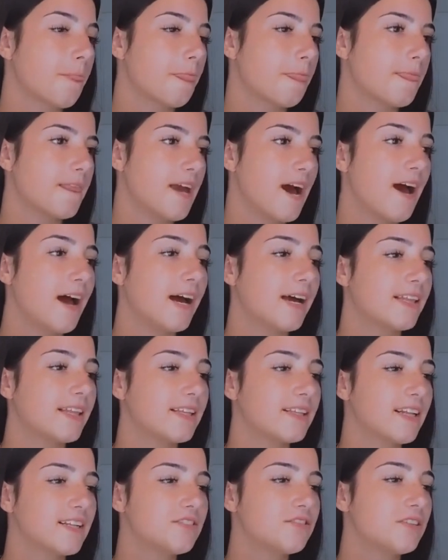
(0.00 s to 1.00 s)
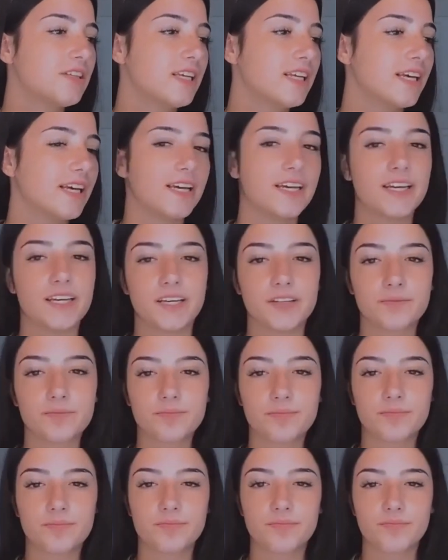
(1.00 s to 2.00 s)
Yeah, I think that's really it.
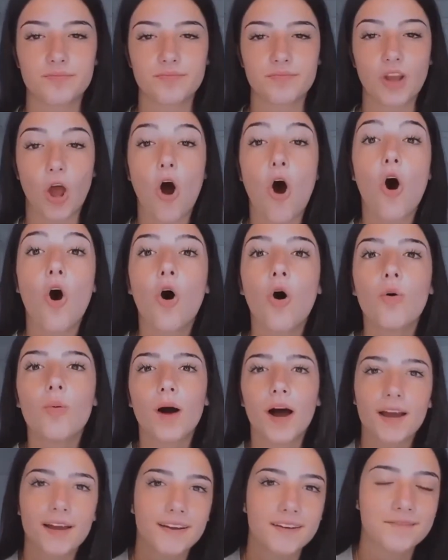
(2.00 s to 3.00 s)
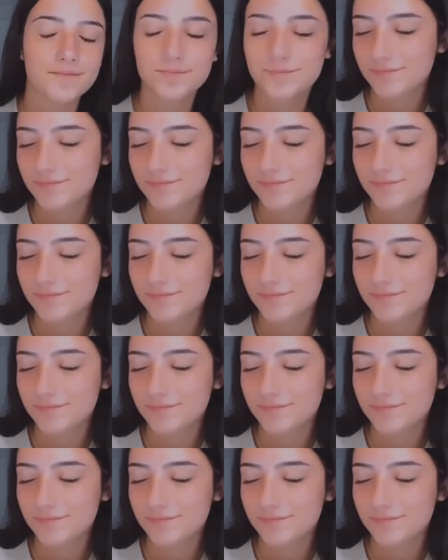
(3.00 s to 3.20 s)
I'm